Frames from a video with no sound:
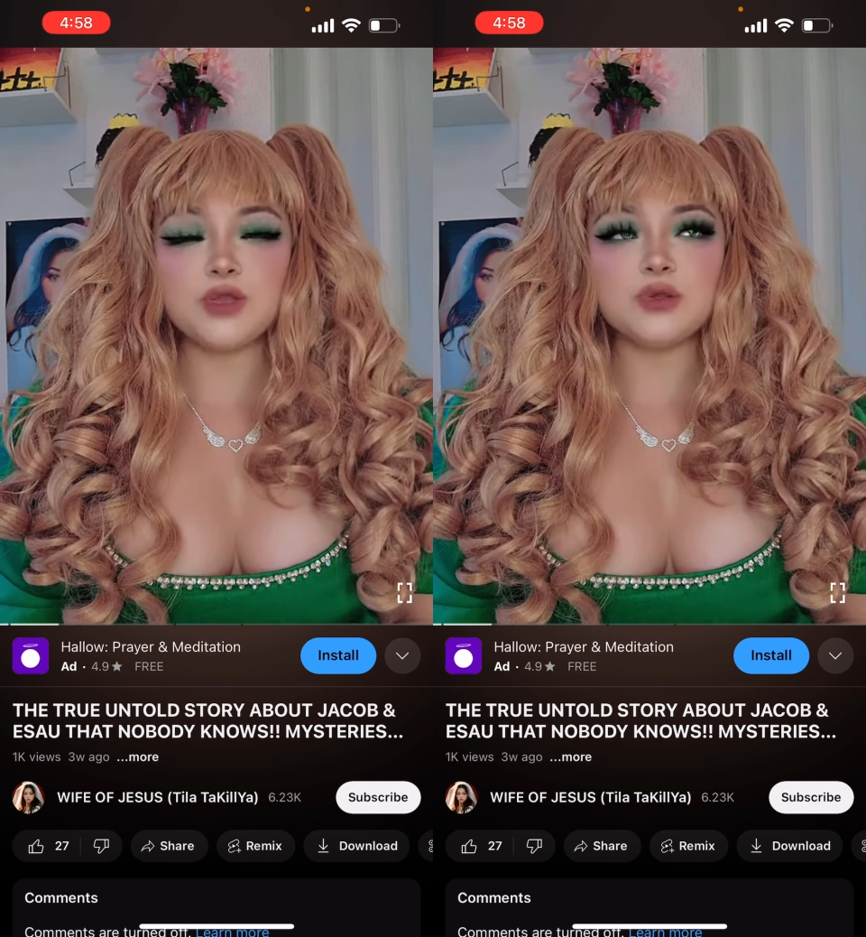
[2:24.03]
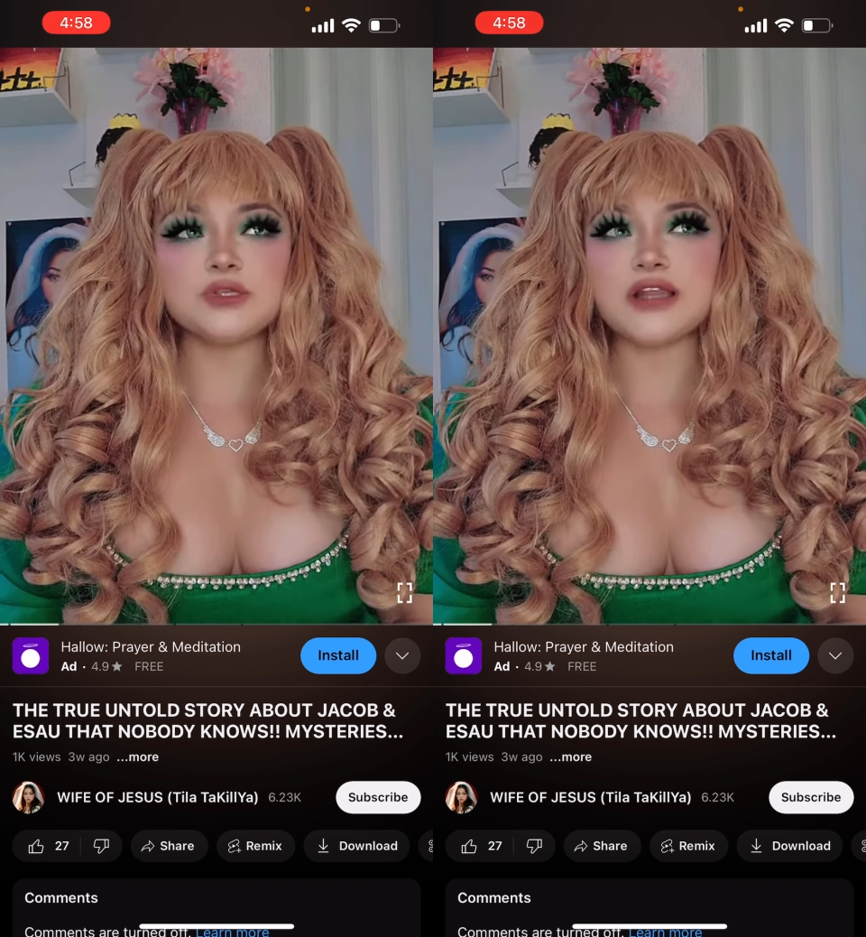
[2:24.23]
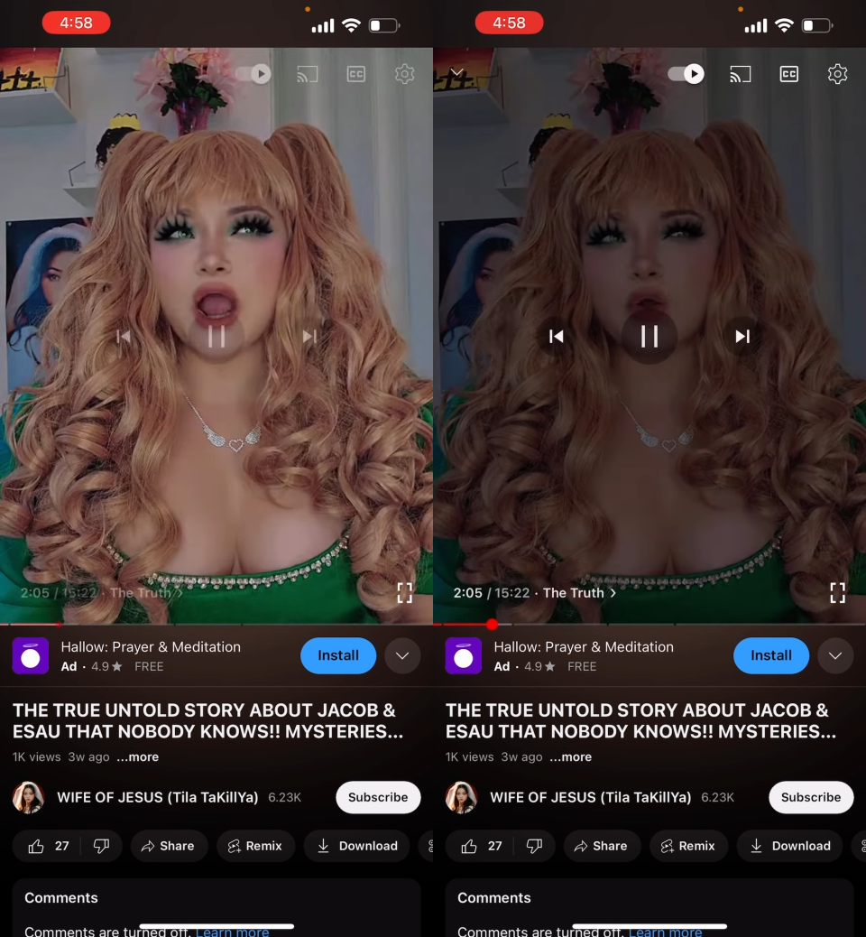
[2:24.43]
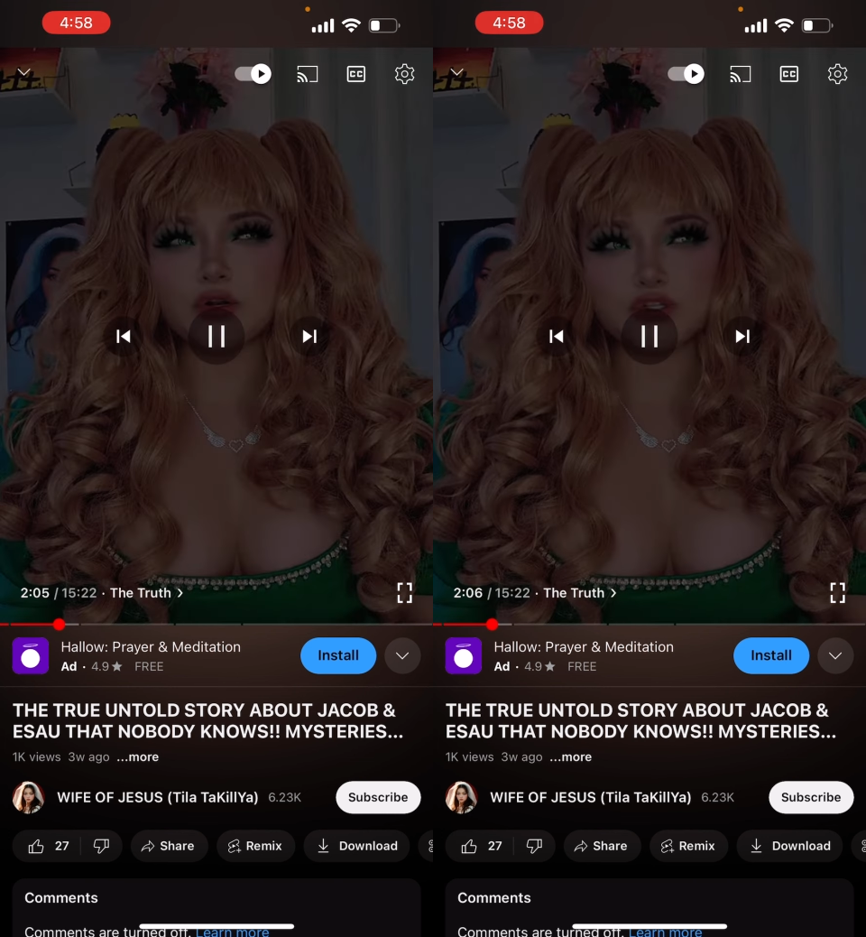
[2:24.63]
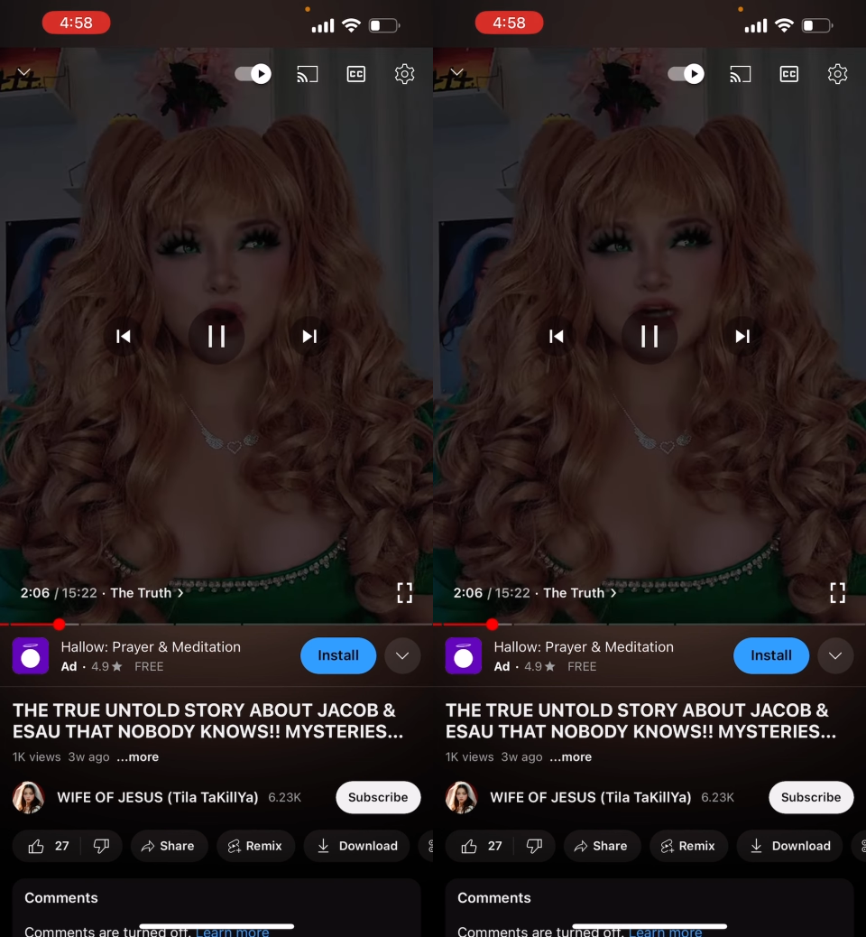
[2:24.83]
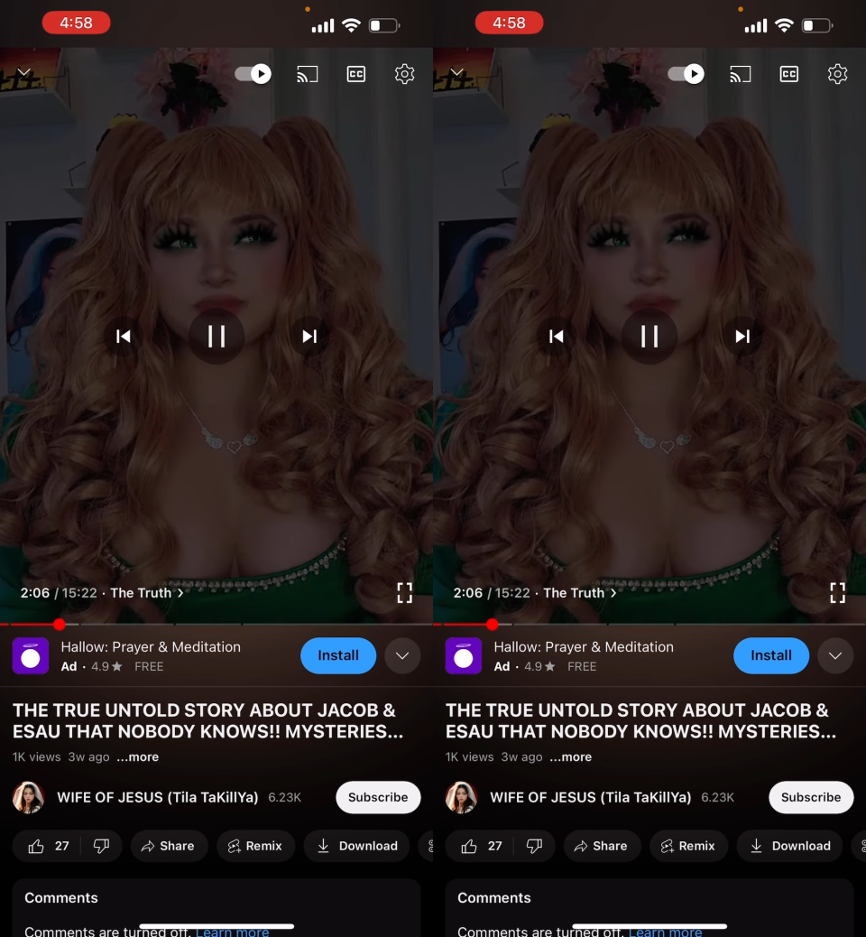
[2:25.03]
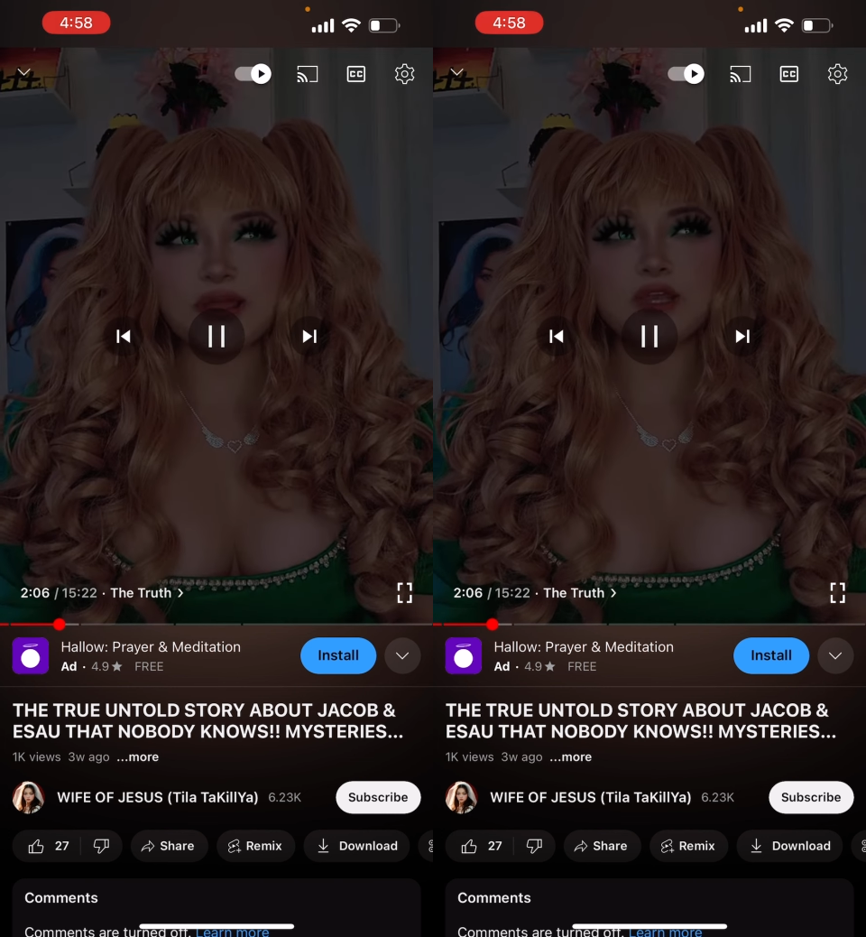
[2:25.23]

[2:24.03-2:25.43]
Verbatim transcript: He was an outdoors man.